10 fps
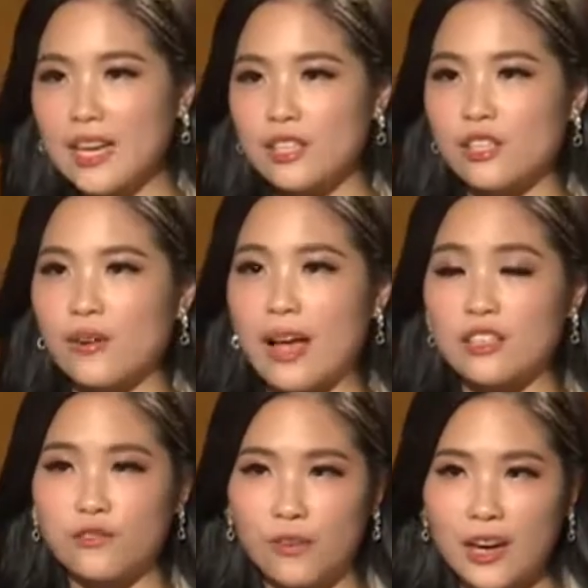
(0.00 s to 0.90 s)
So
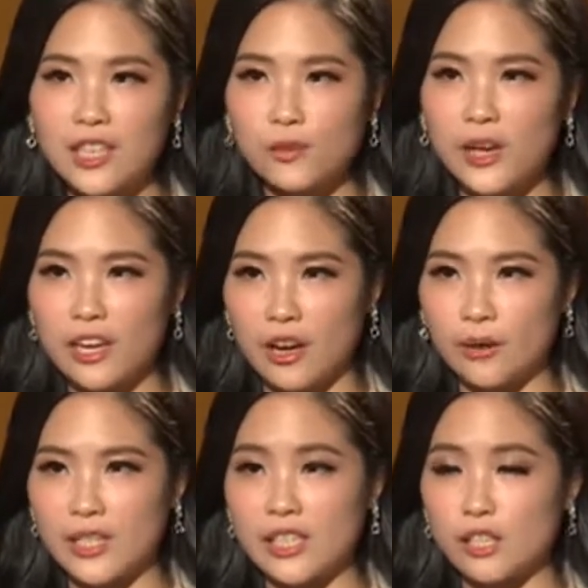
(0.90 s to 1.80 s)
as far as we
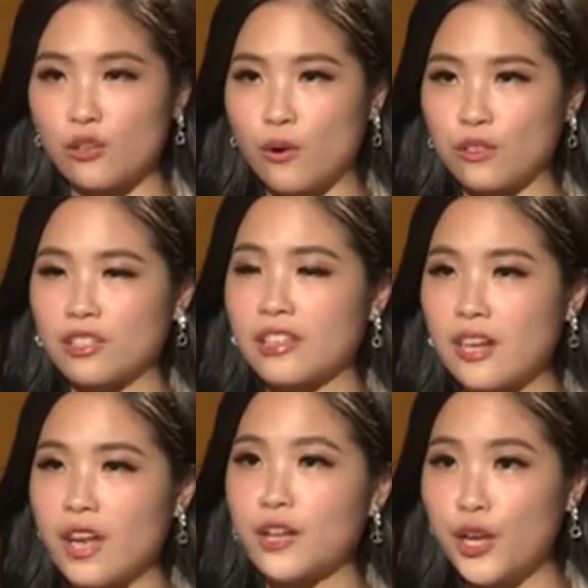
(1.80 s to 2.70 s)
know, essential oils are
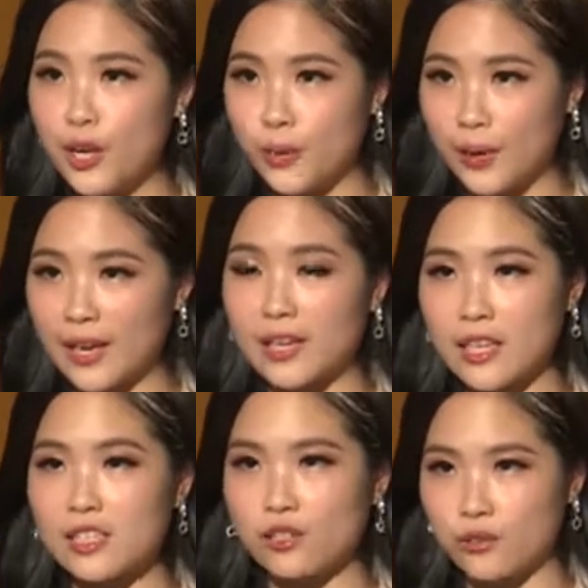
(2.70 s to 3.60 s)
not new in the
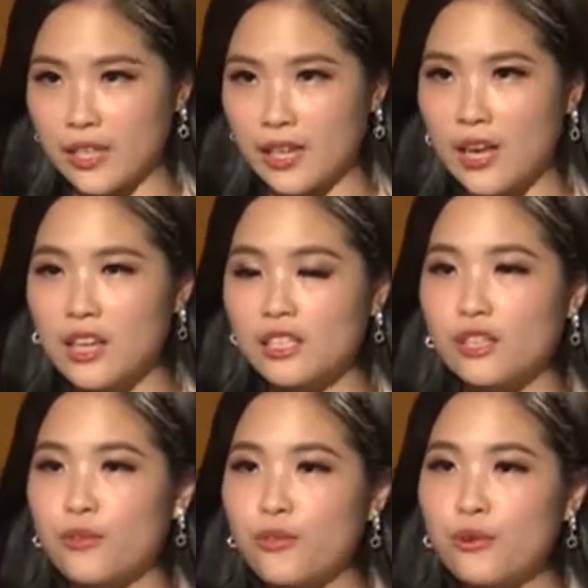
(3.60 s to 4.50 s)
industry.
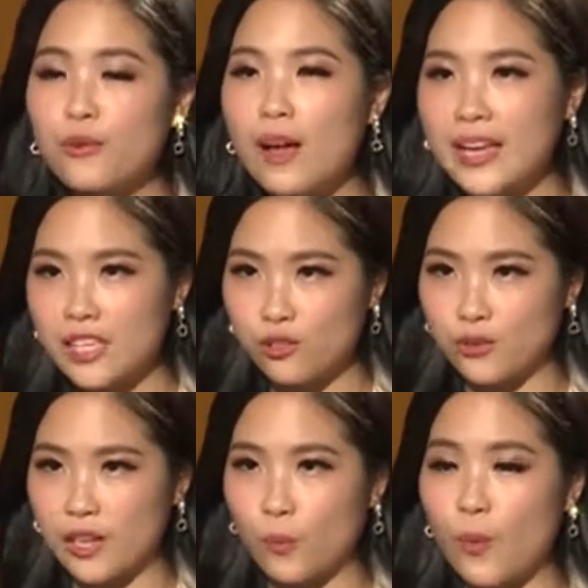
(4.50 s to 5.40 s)
So throughout
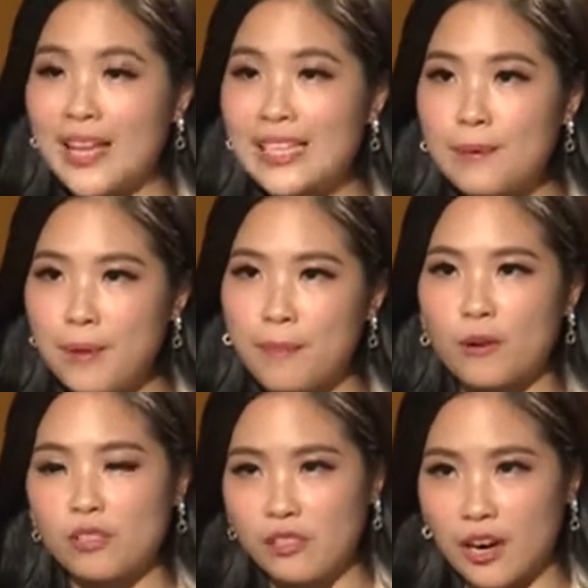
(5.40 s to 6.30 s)
history, when did
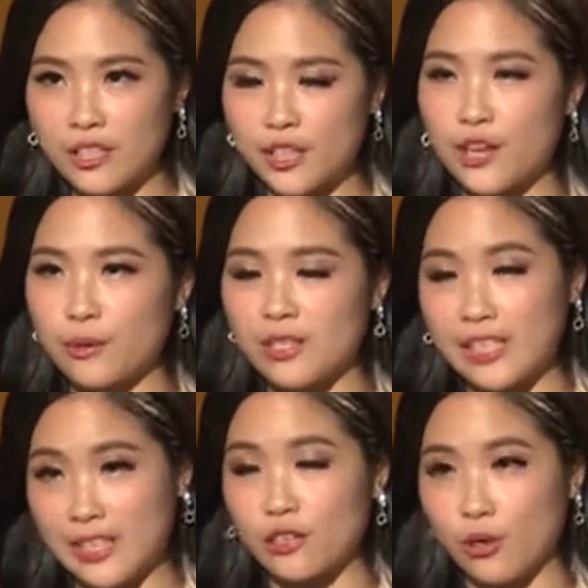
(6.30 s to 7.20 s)
people start to use
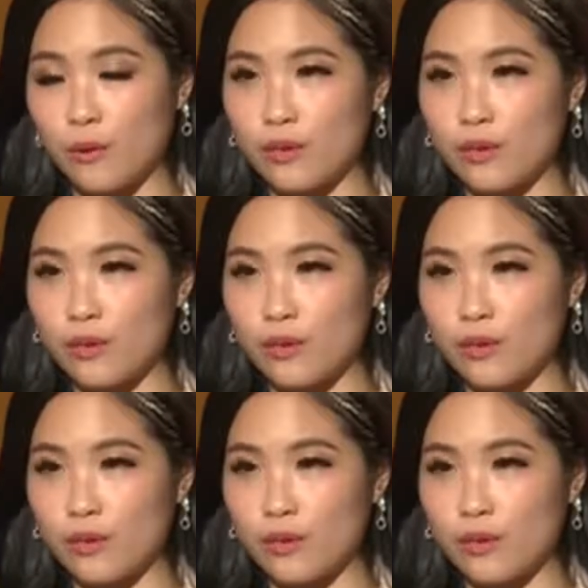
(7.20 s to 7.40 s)
essential